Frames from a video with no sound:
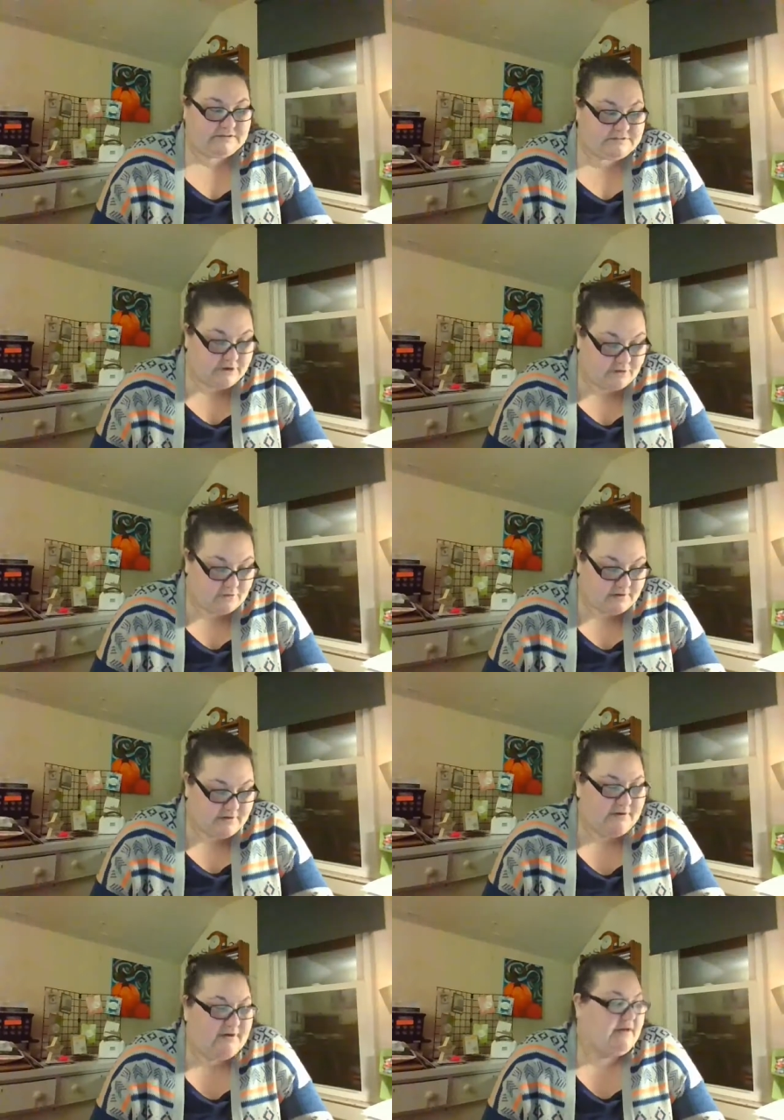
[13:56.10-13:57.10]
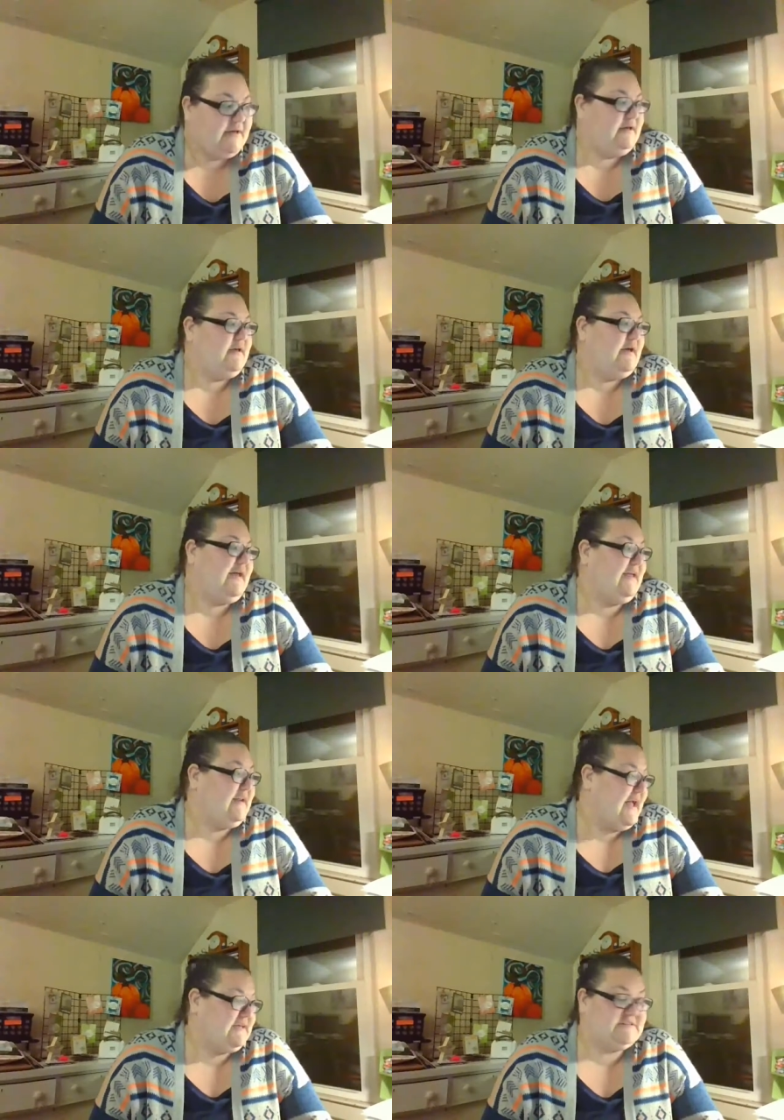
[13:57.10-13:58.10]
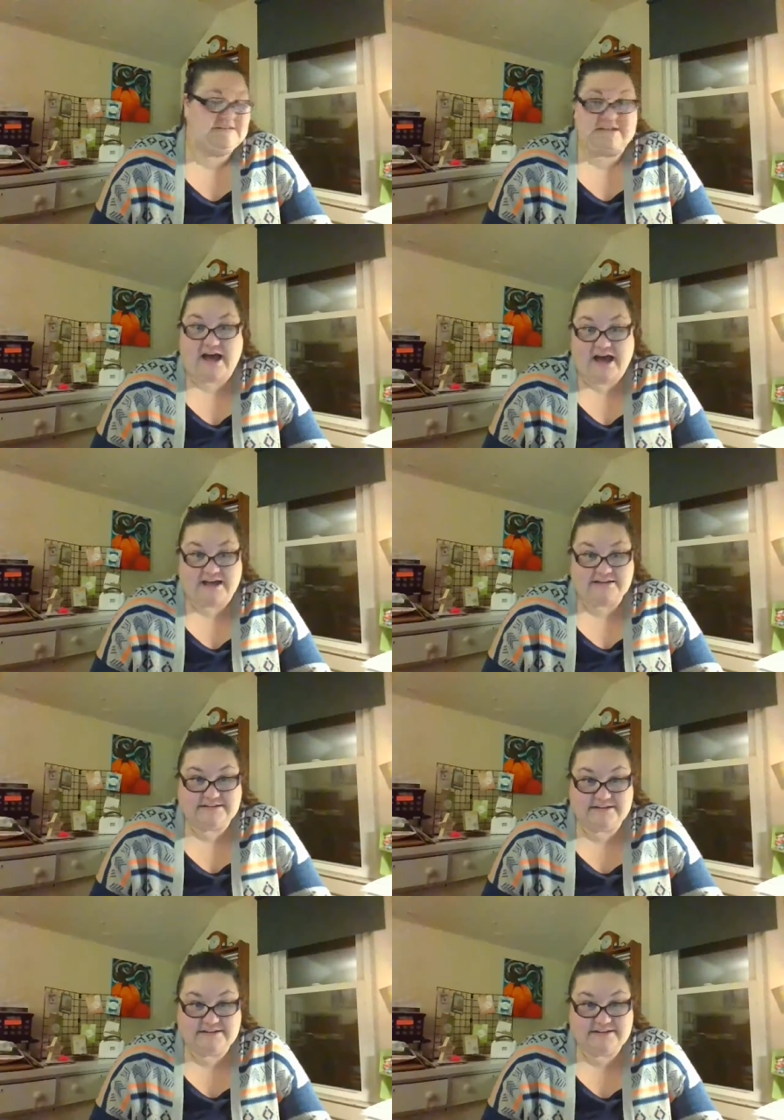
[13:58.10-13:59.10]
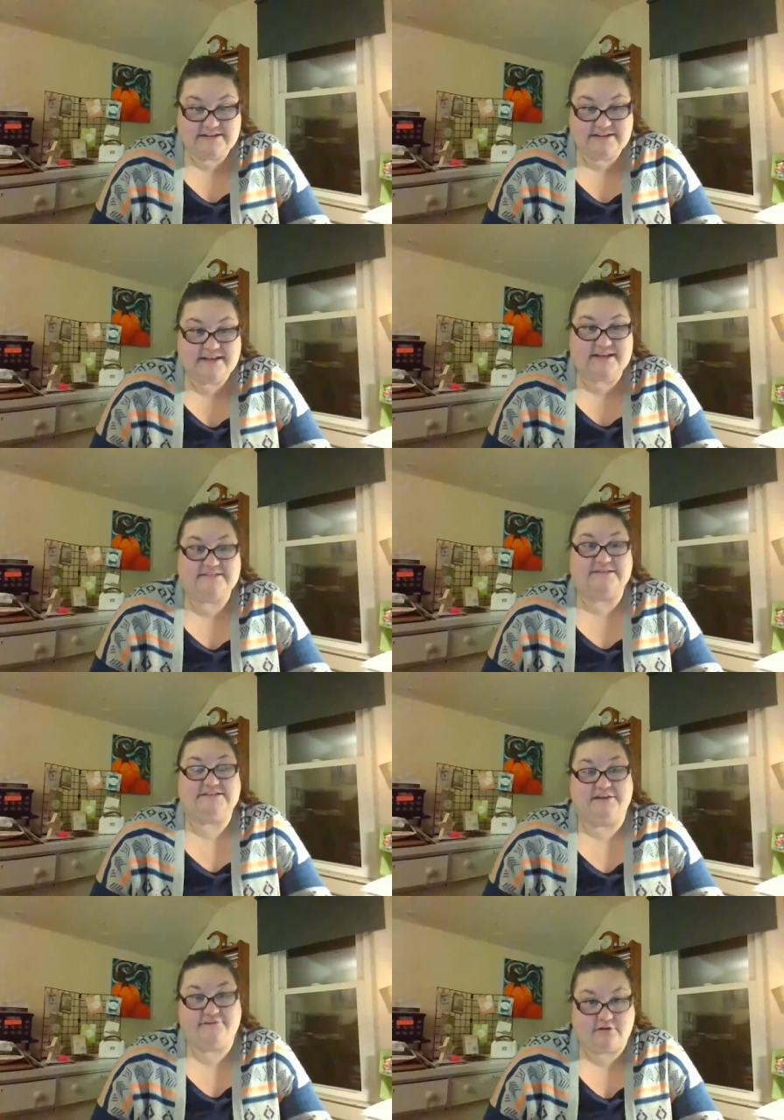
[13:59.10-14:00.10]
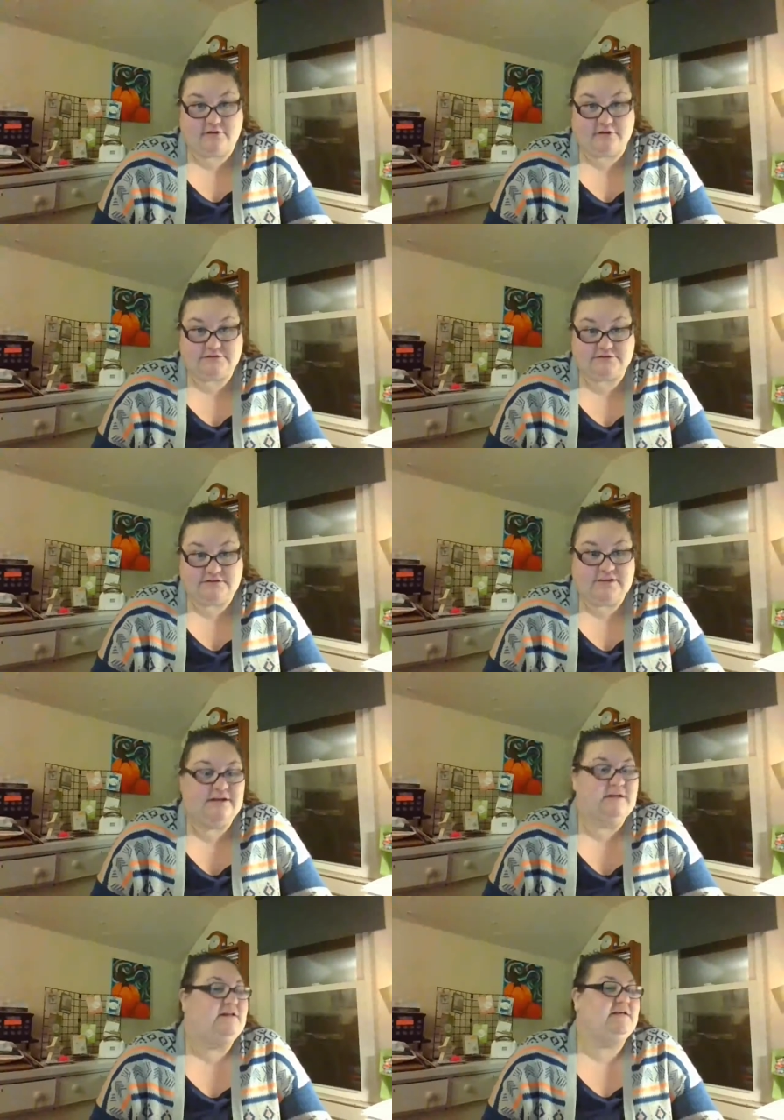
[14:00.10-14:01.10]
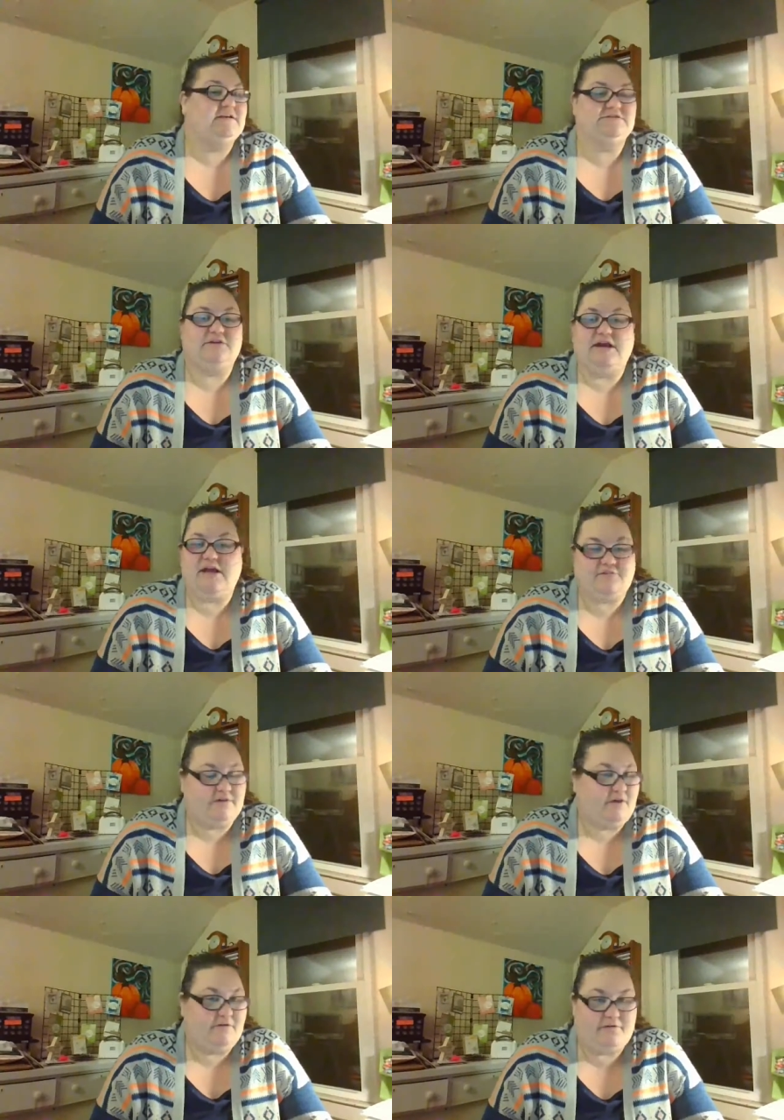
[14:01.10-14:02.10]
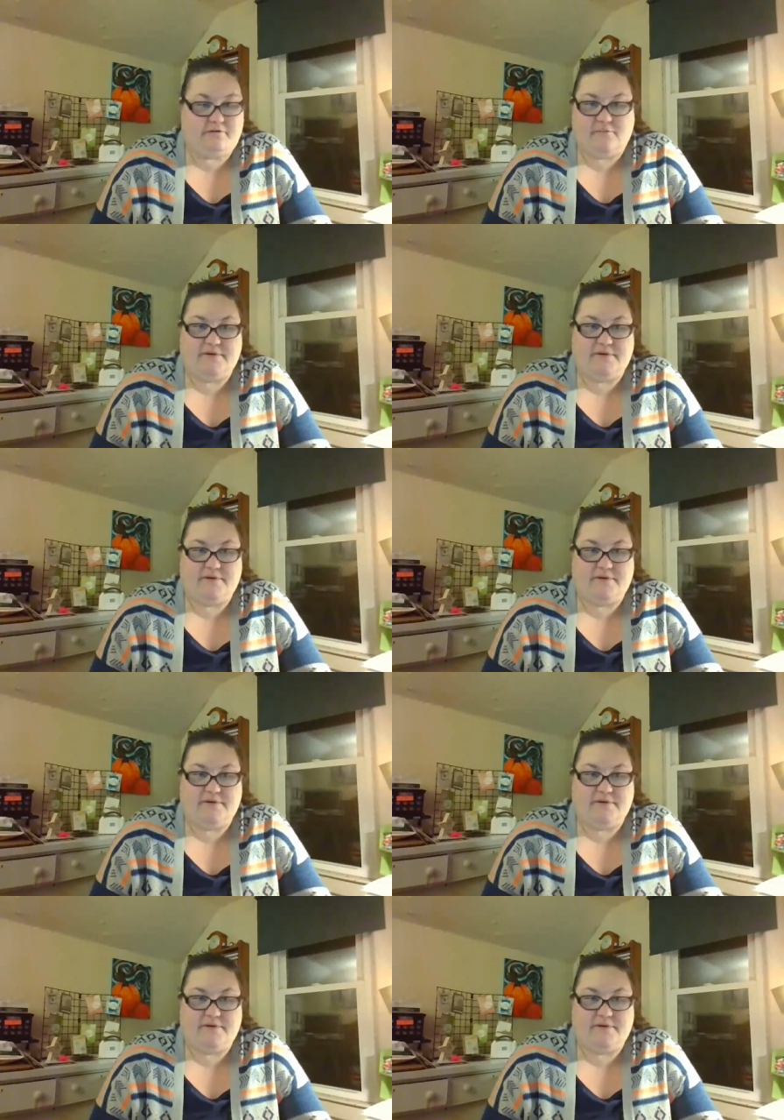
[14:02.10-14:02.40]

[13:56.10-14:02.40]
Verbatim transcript: So, I get asked a lot is it difficult? Do I have to go through a